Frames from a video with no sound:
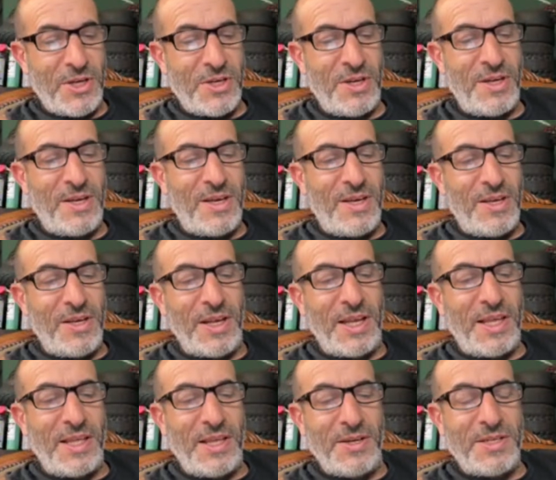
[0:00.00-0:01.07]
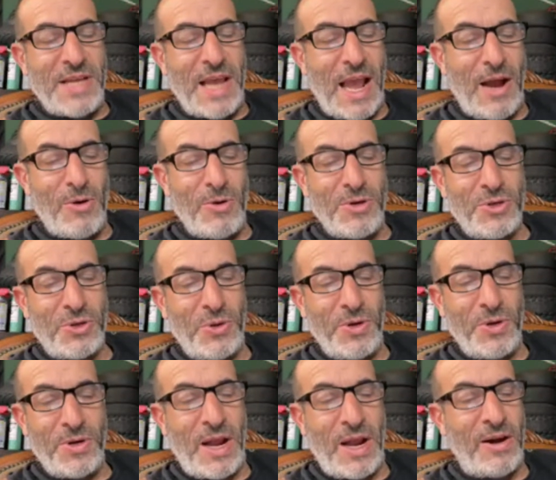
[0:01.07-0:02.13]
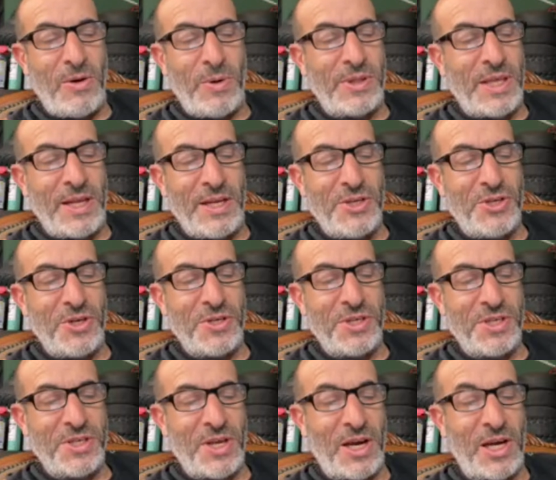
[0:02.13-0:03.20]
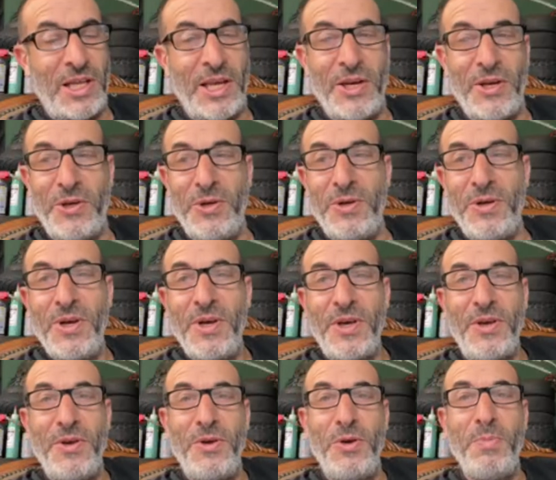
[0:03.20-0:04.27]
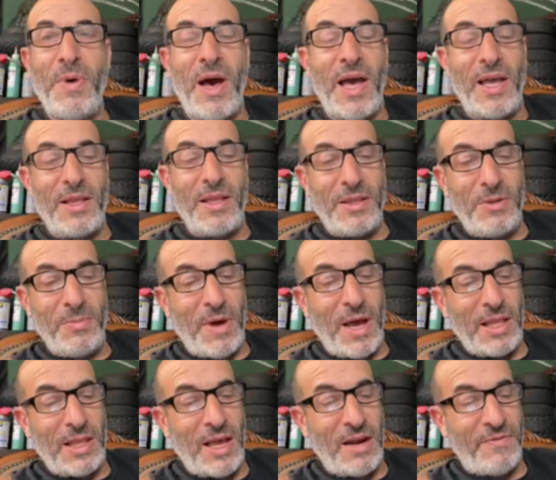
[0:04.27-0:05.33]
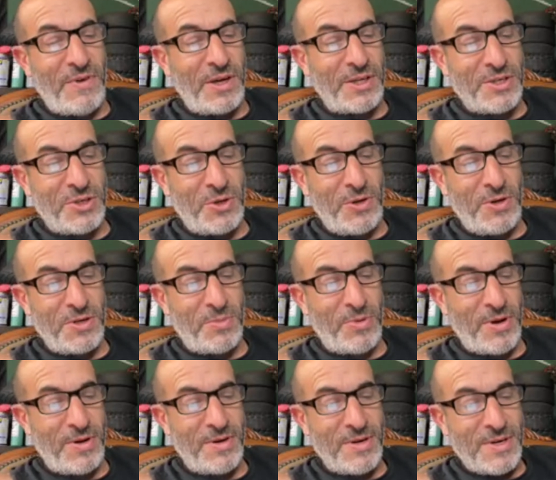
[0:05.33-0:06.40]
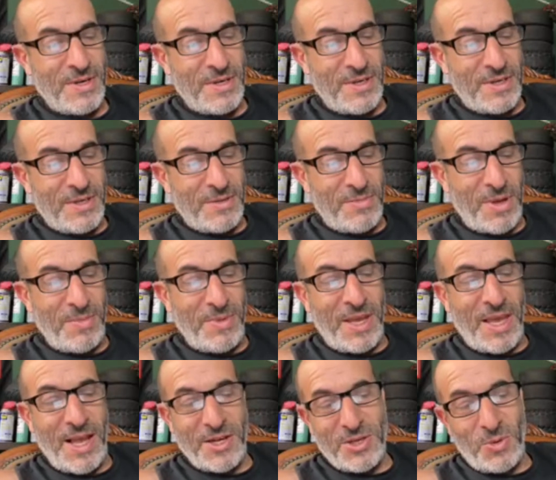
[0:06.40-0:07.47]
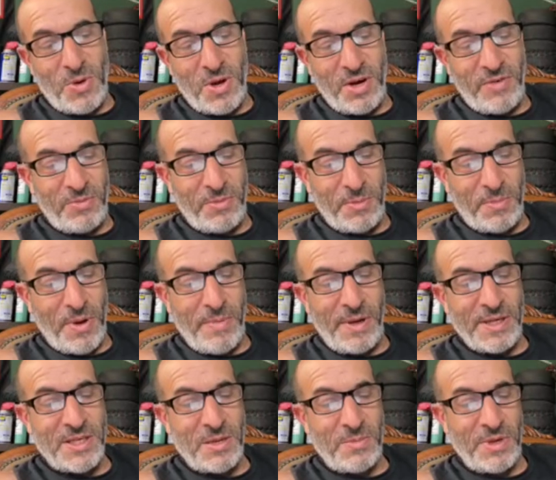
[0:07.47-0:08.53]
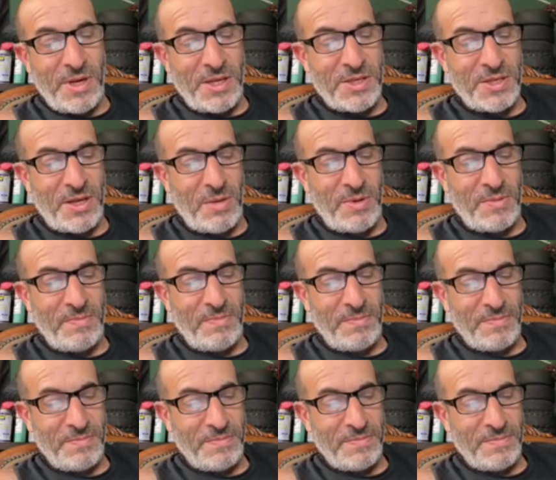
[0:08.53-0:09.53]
it. Your tower scooter? I don't know what that is, Jersey style. I know you buy a lot of fucking scooters, bro. Maybe cancel one of them. You probably got something else coming.